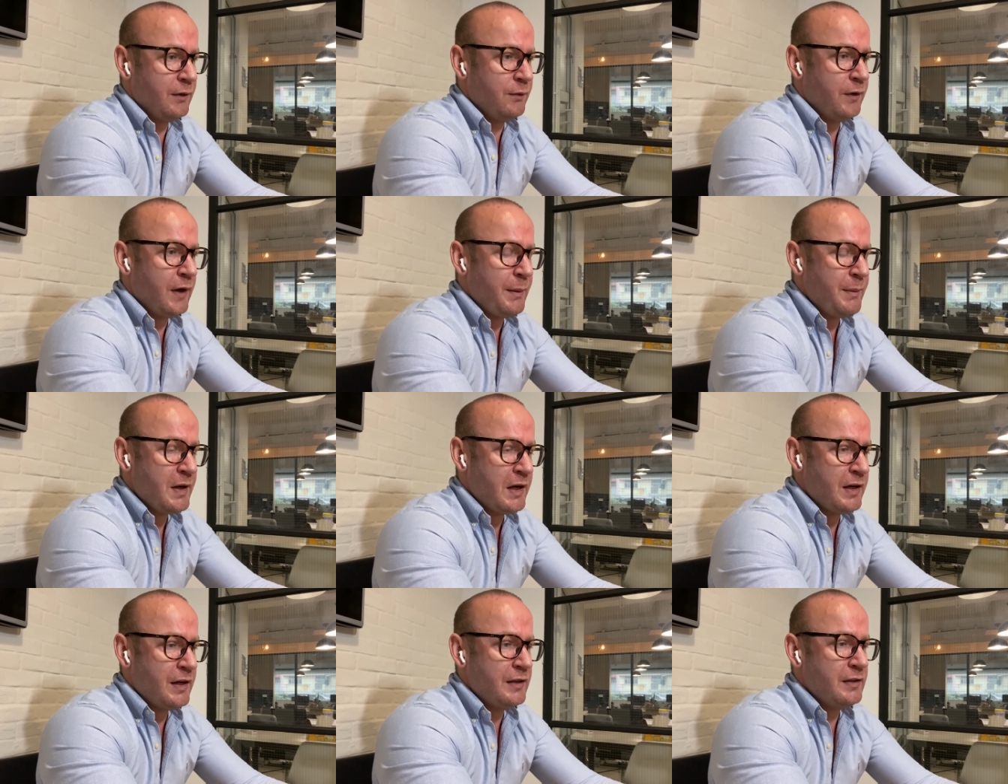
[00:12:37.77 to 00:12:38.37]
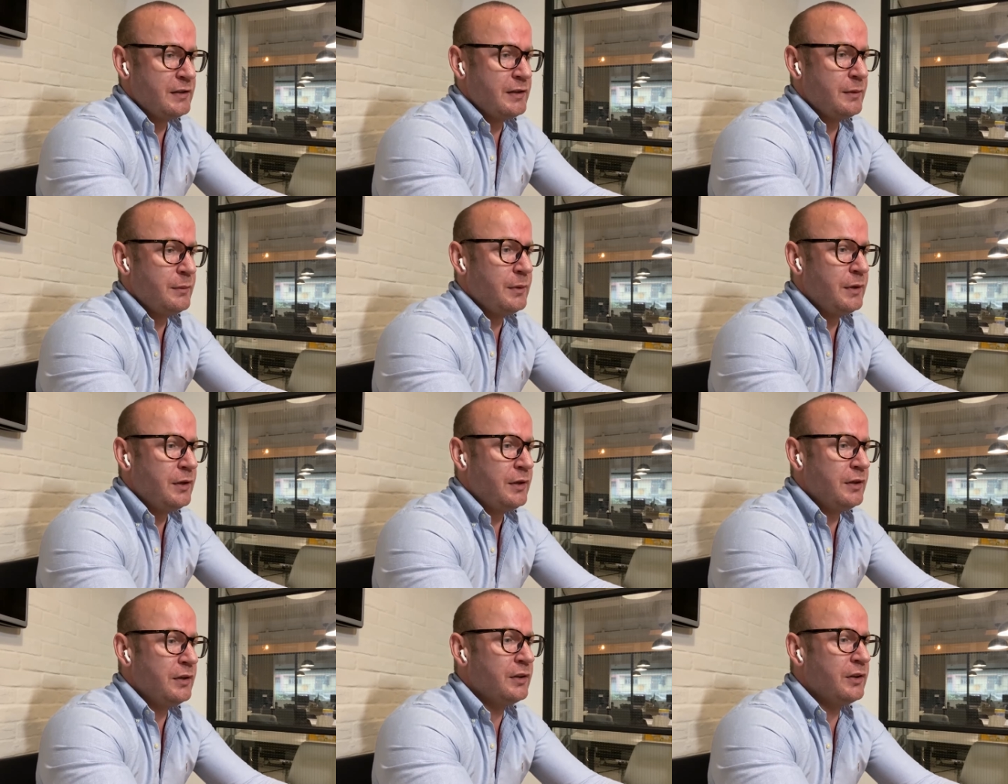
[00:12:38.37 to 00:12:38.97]
If I'm a
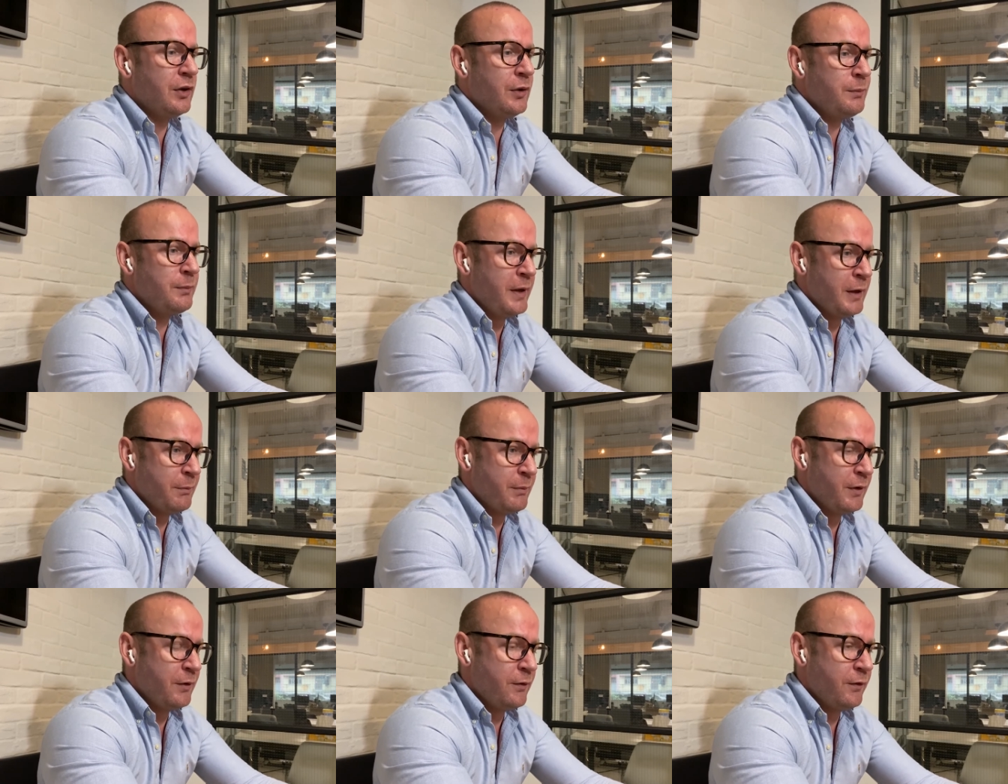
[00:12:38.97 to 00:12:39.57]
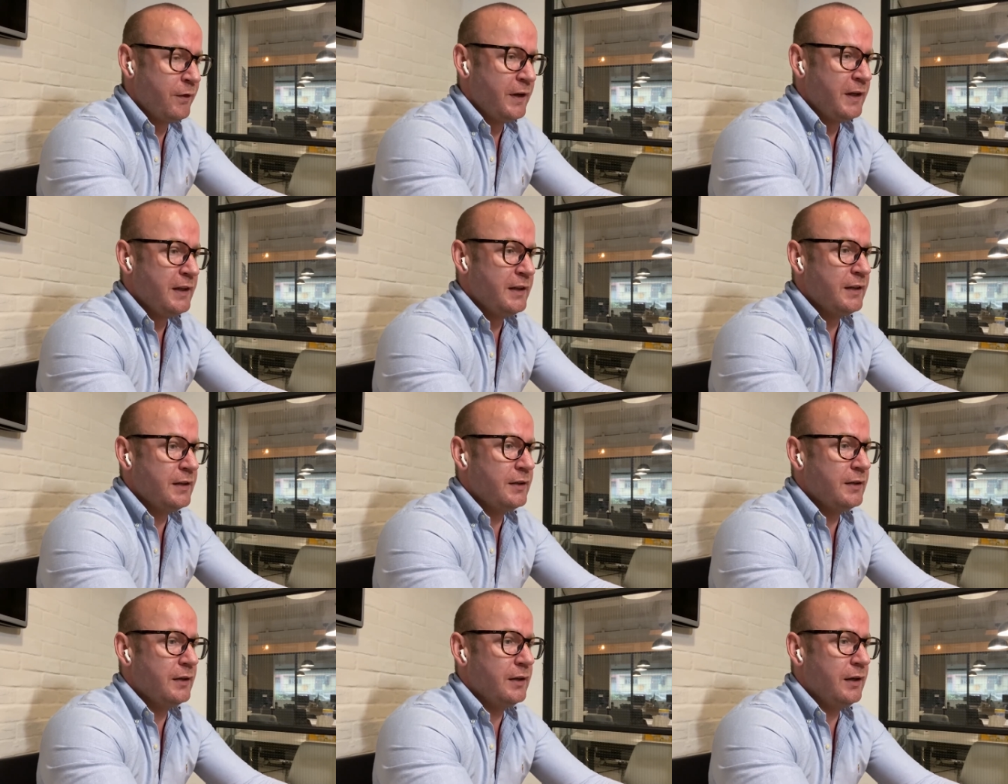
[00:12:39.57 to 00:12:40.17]
customer, don't make me
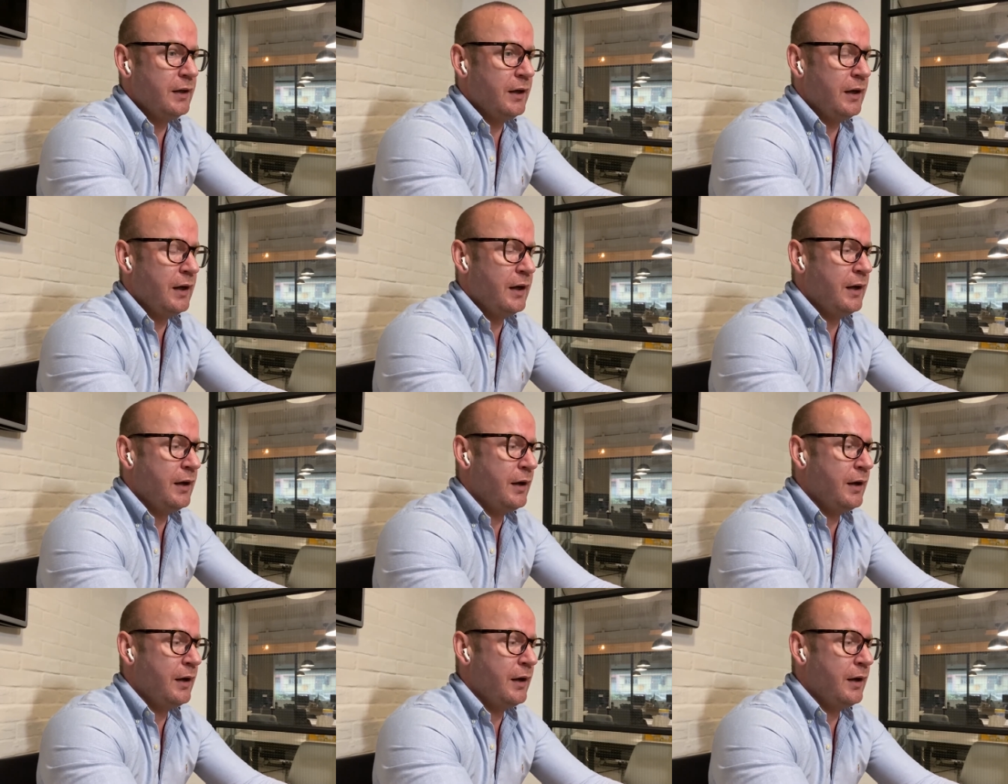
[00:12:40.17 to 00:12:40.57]
think. Yeah.